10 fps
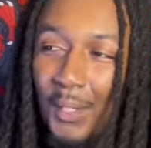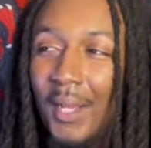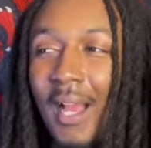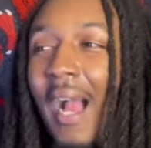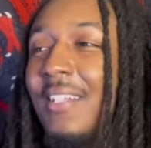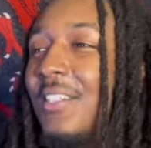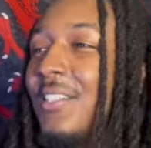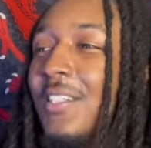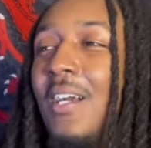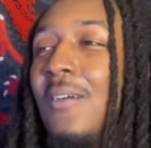I
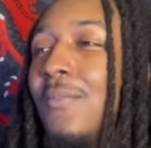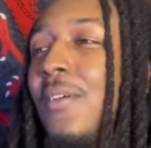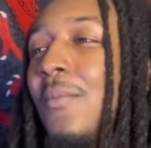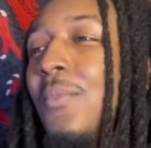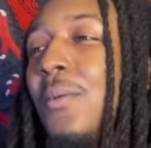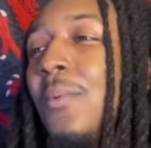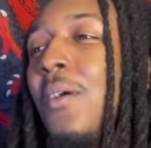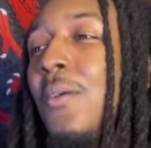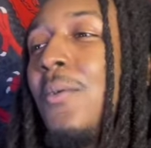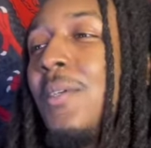just come from the
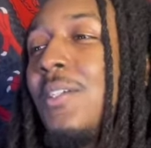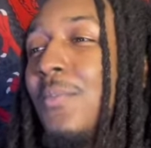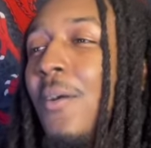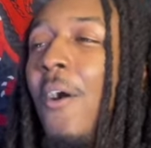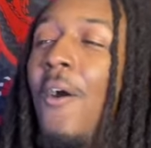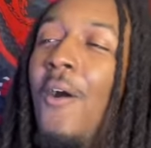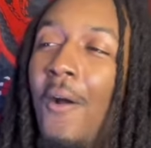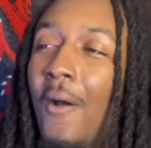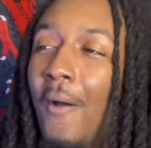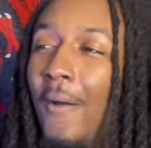poet's
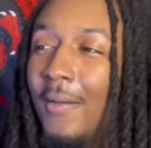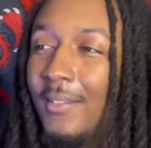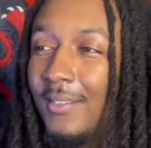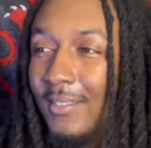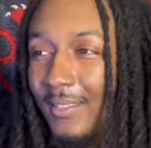pond.